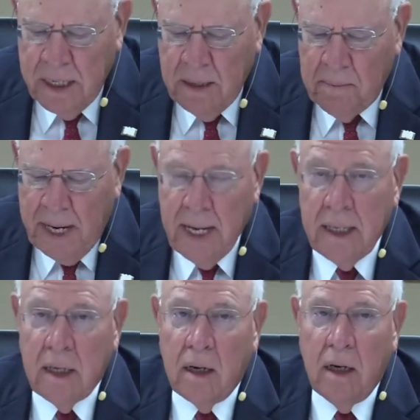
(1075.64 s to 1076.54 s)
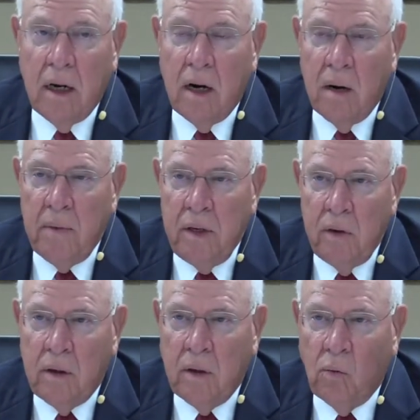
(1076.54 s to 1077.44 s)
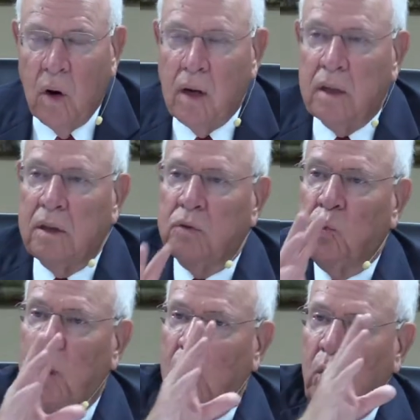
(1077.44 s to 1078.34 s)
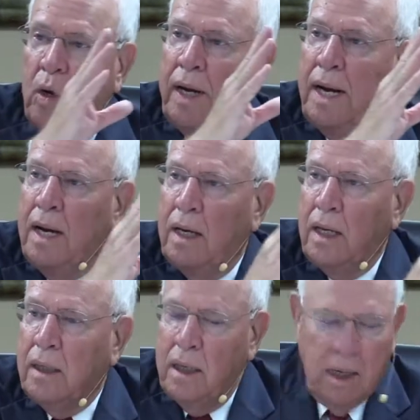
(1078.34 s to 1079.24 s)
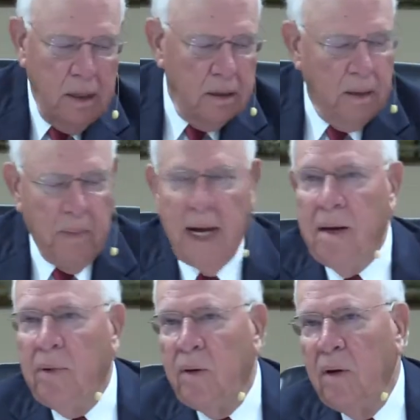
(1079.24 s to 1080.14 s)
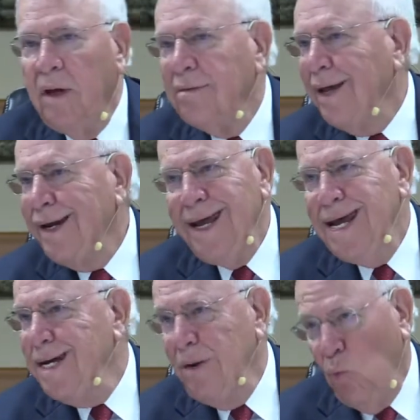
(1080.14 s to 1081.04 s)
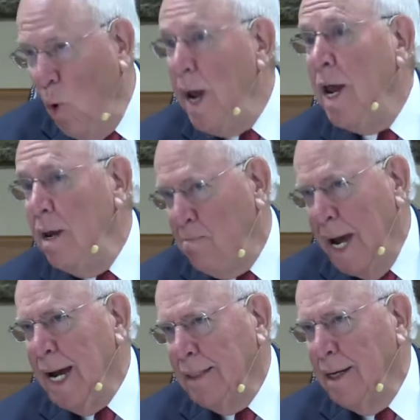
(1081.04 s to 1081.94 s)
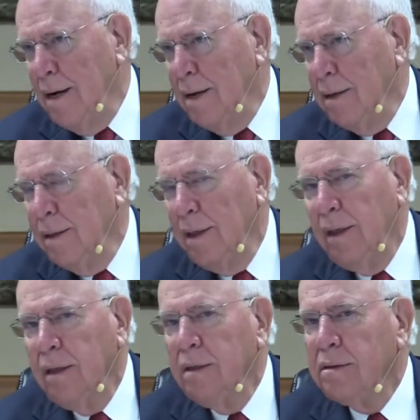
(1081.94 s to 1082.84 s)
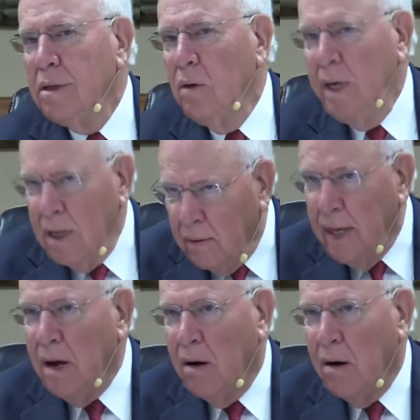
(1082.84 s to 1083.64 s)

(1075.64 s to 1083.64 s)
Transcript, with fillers: demand hermeneutical work because we're looking at the Bible that ended way back there. So here they